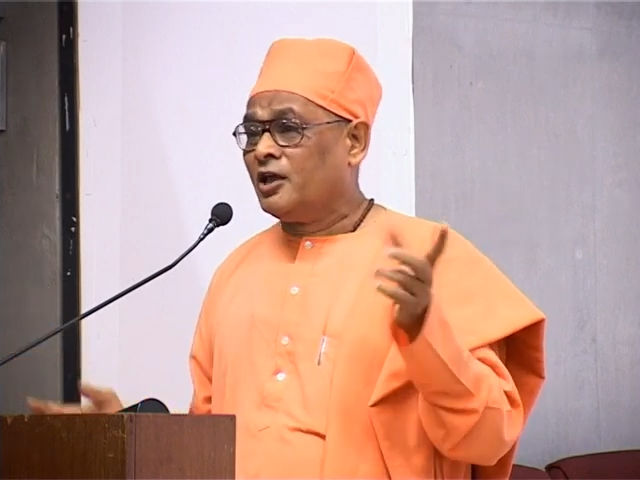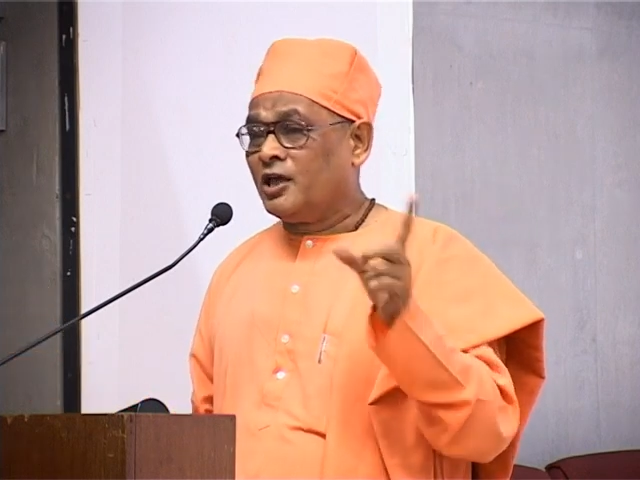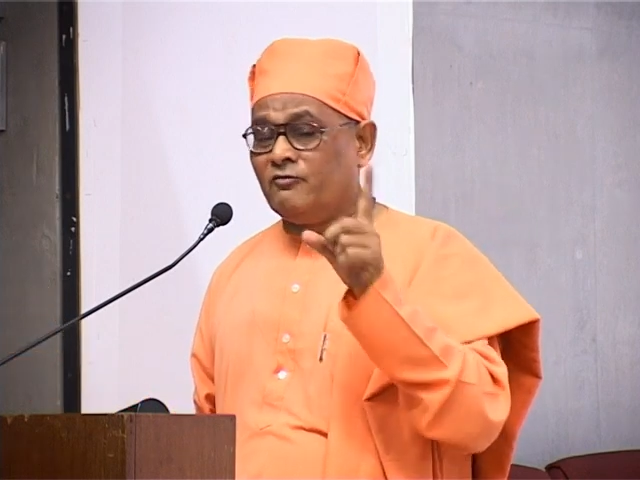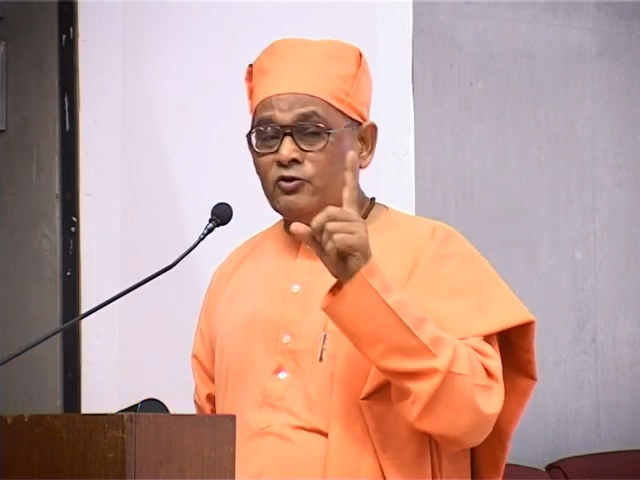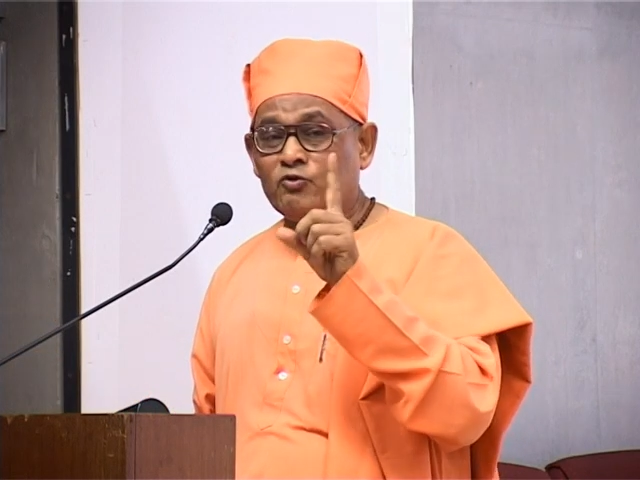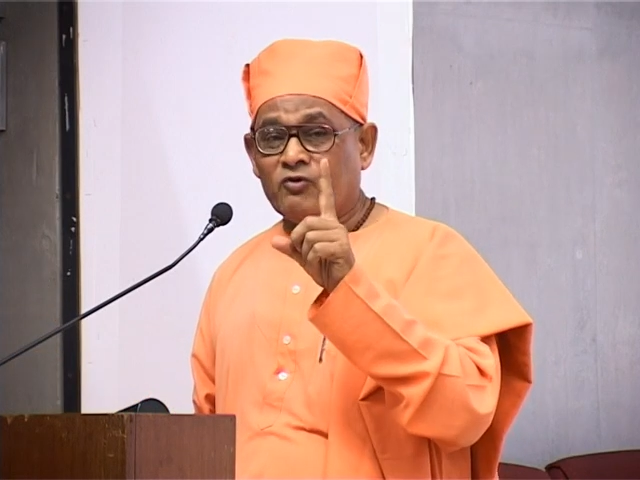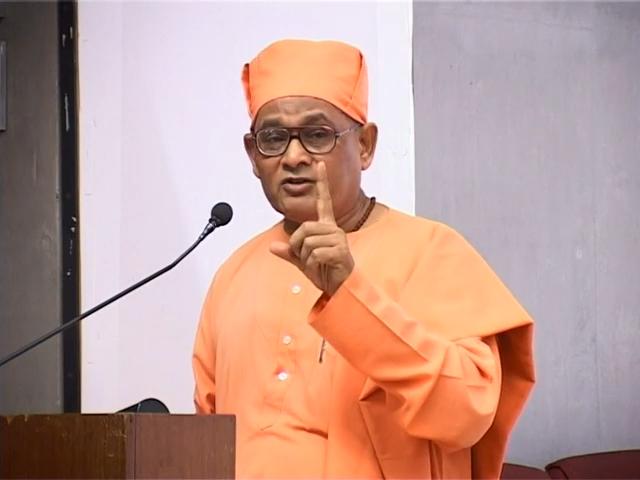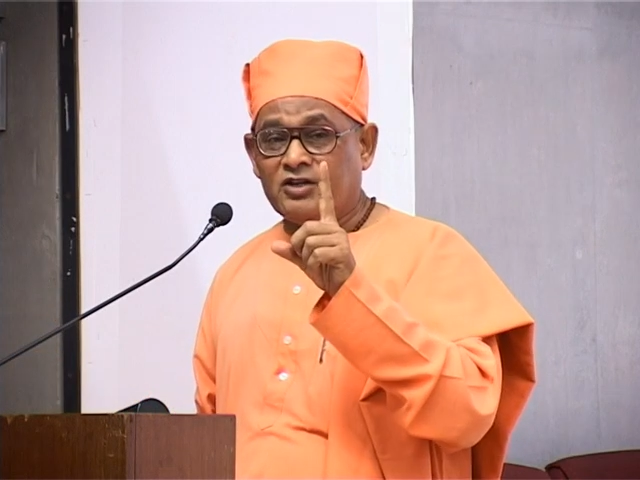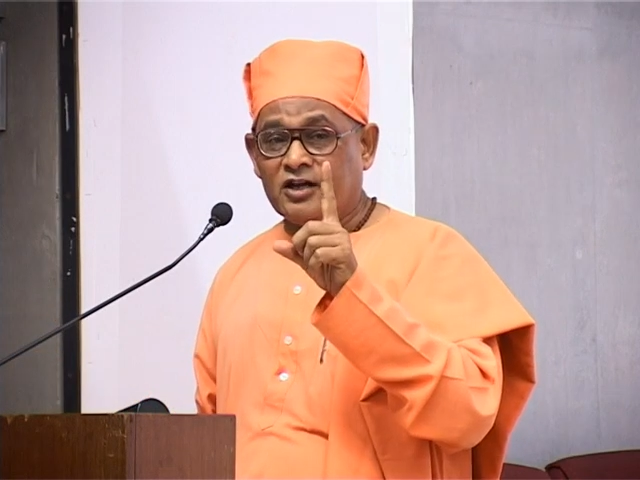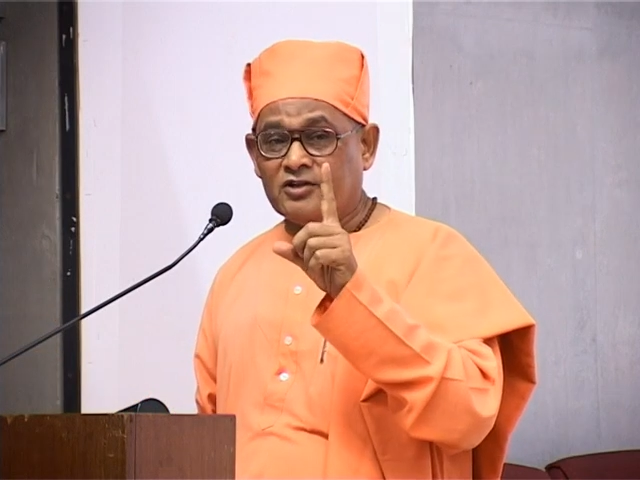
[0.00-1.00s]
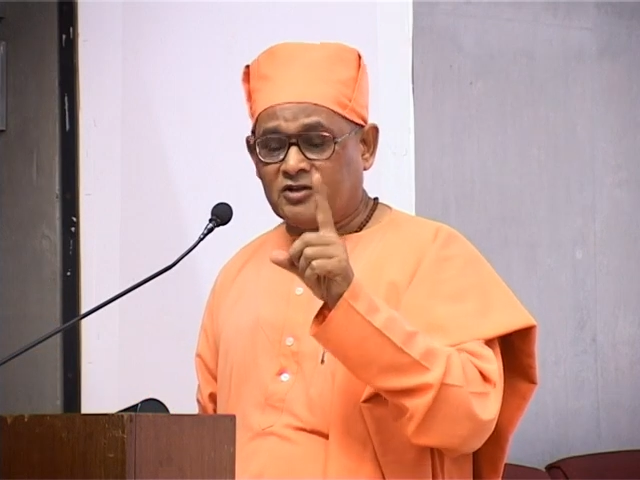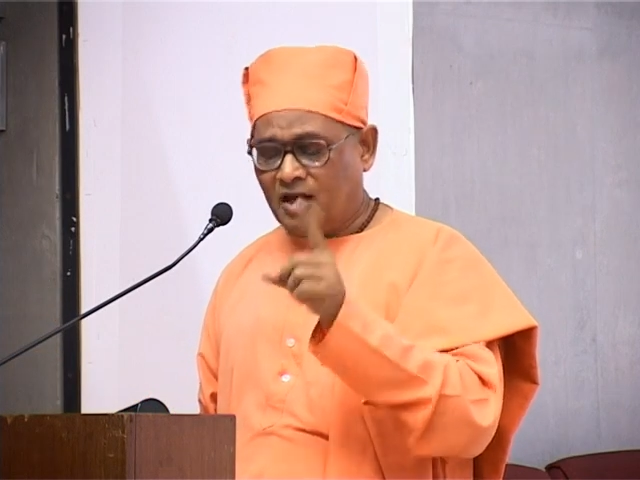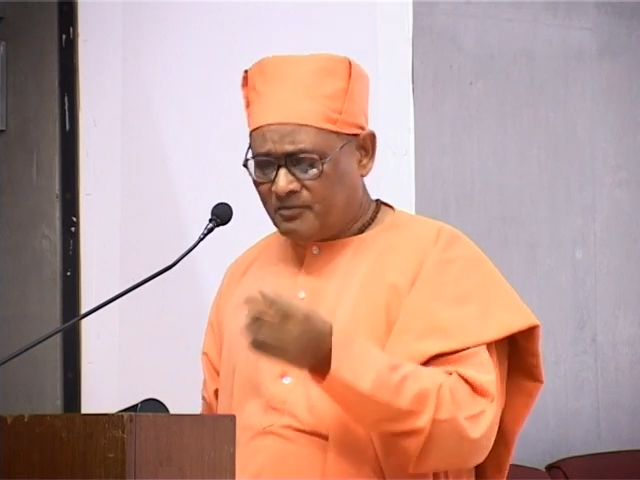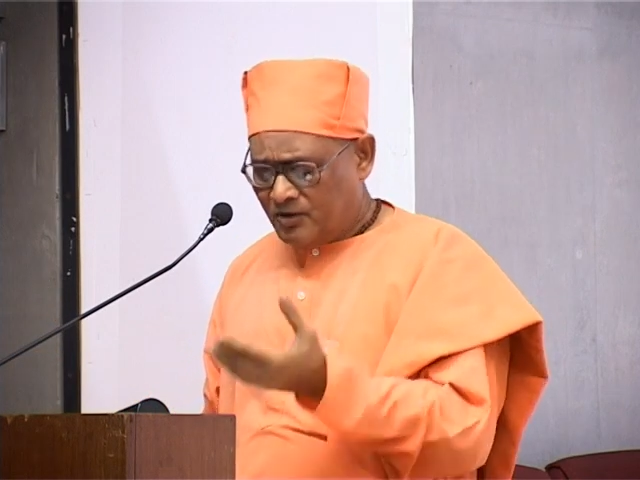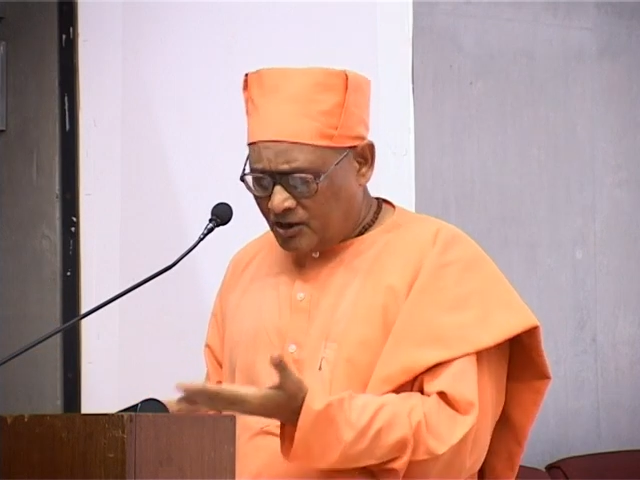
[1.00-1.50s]
He will do one thing at a
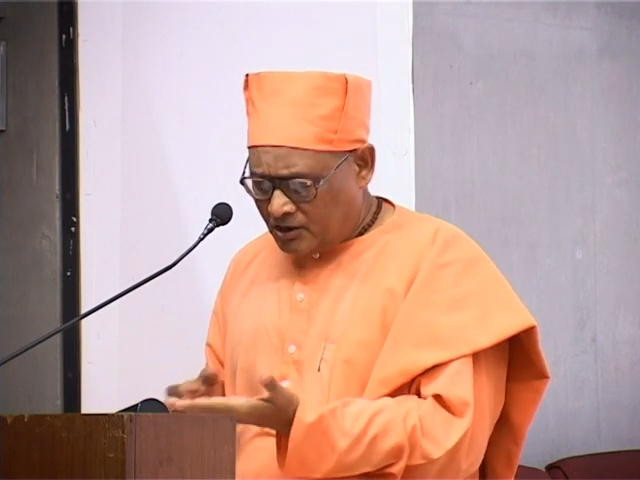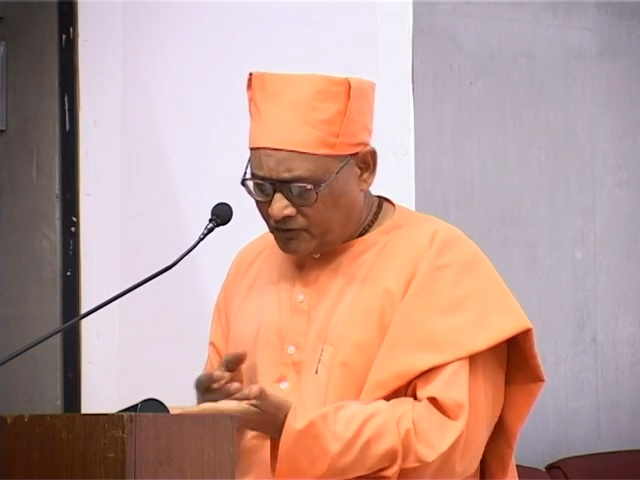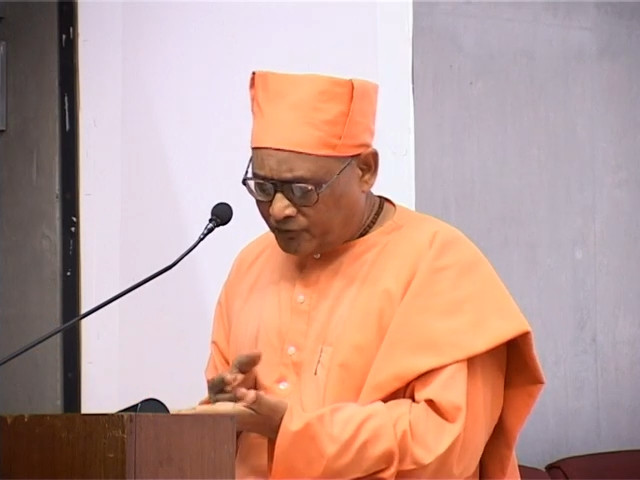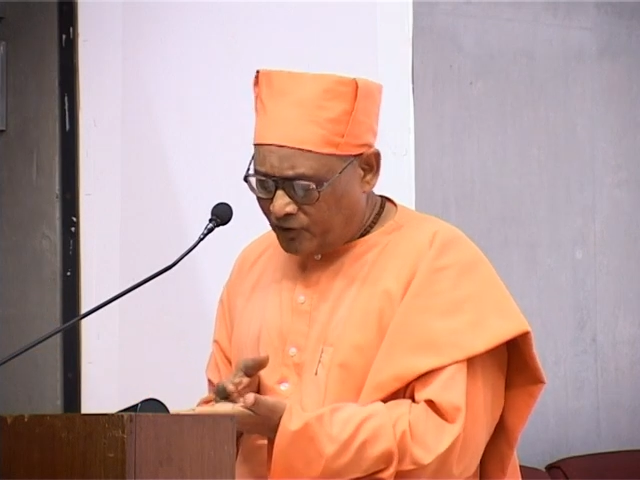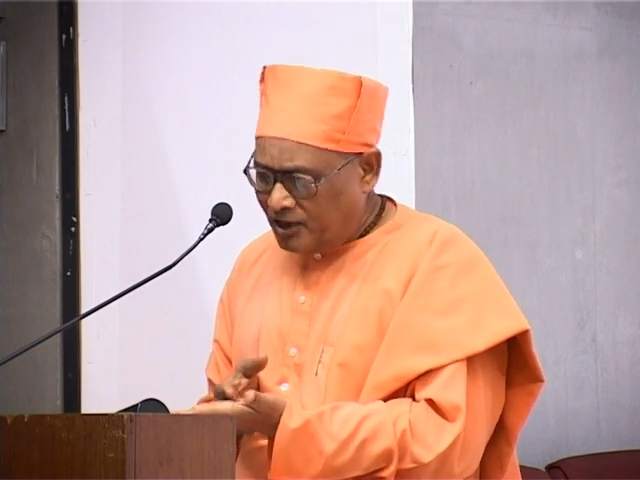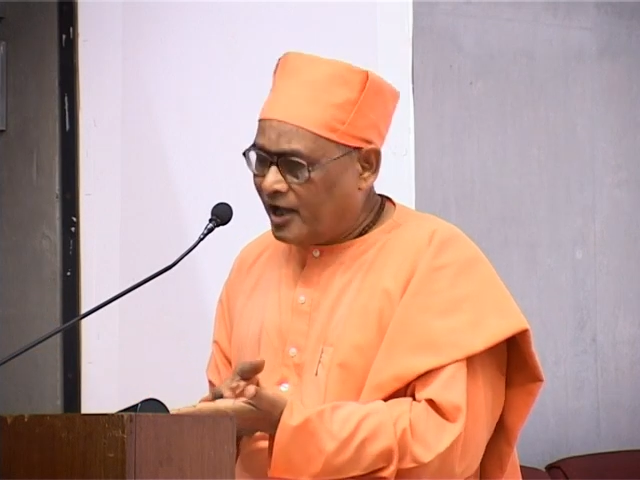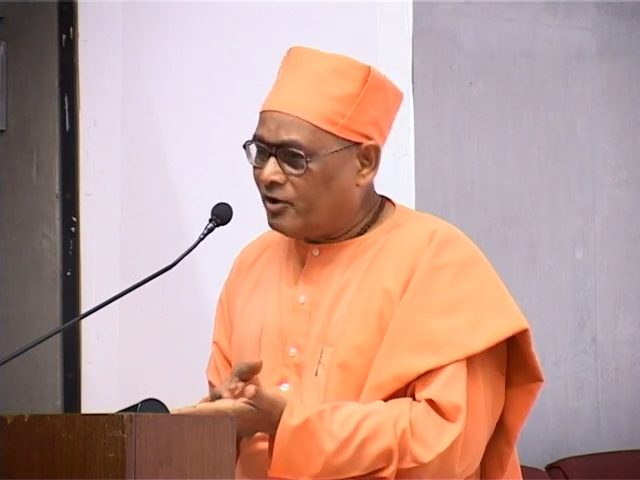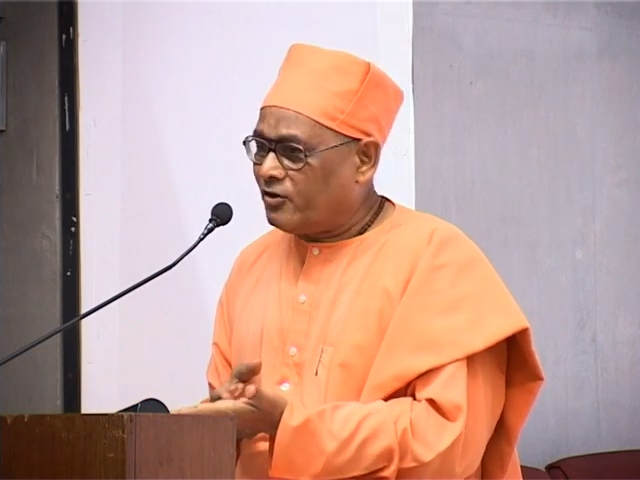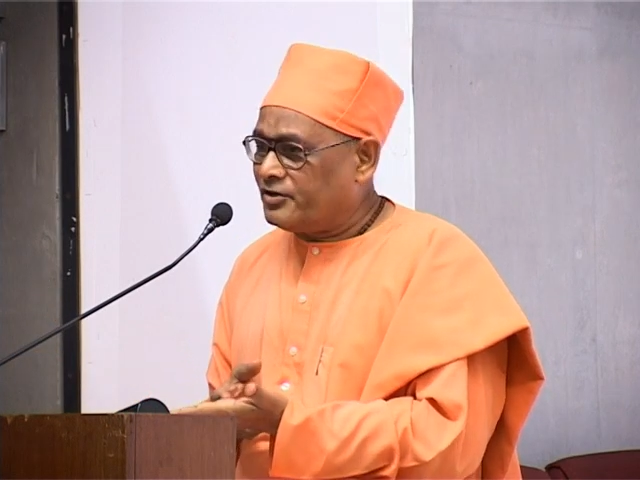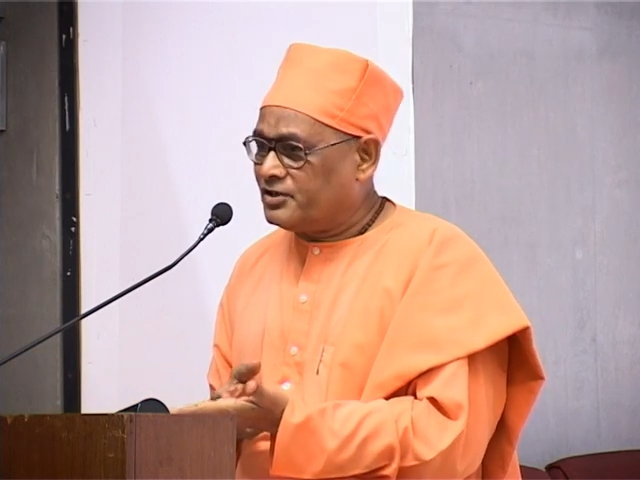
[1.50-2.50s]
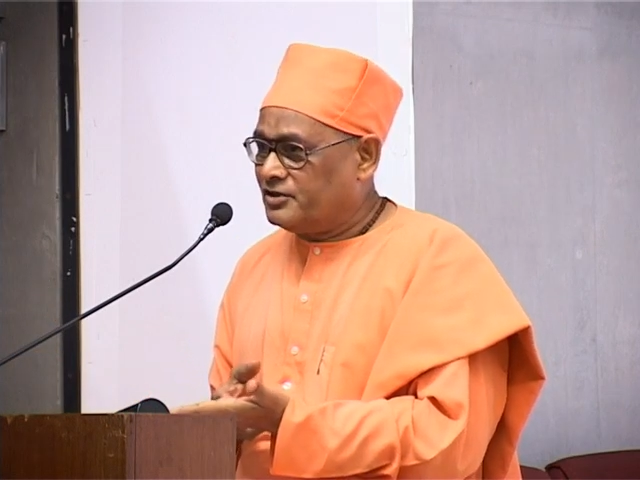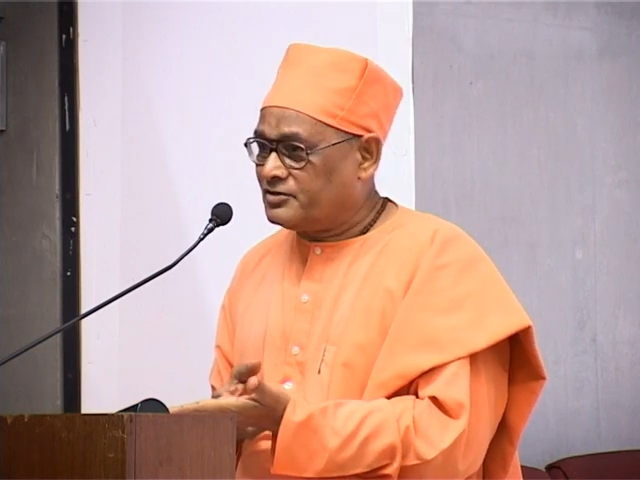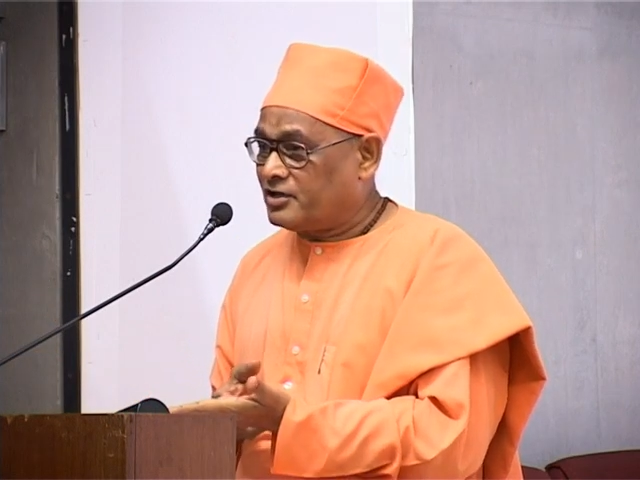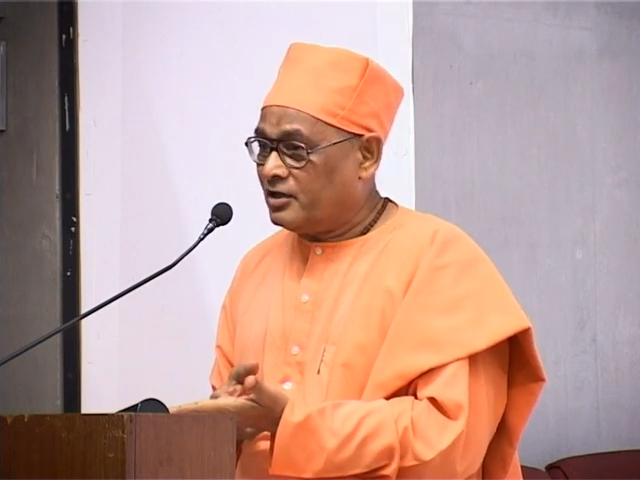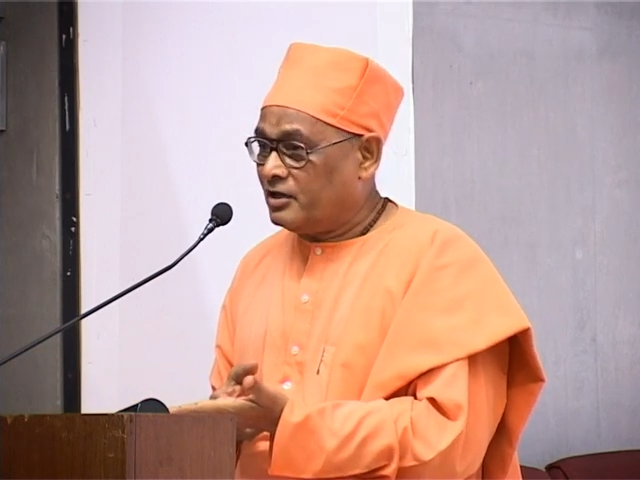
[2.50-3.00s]
time. He was fully engrossed in his
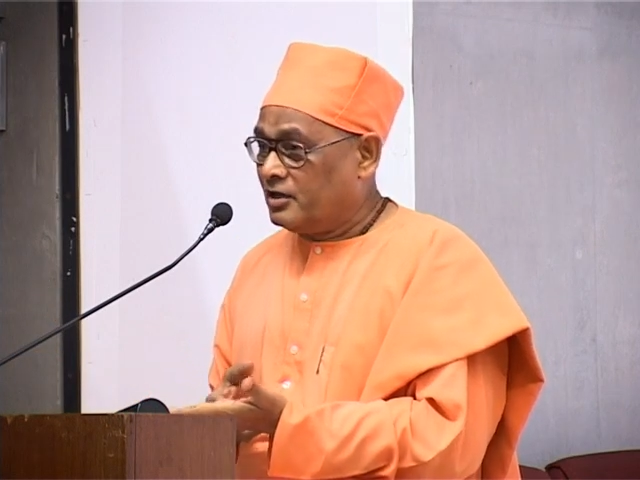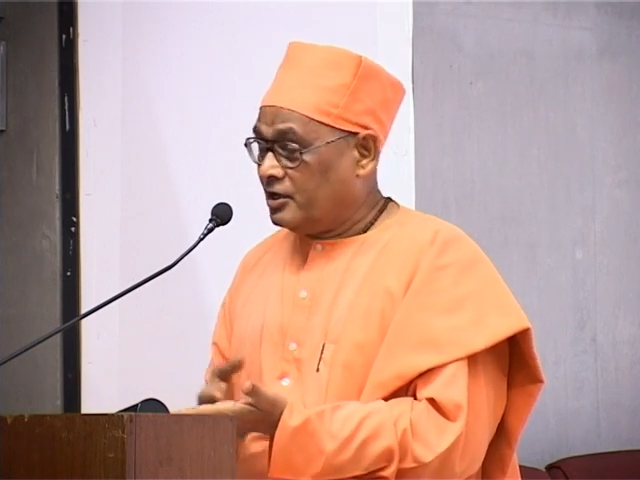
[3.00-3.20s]
study.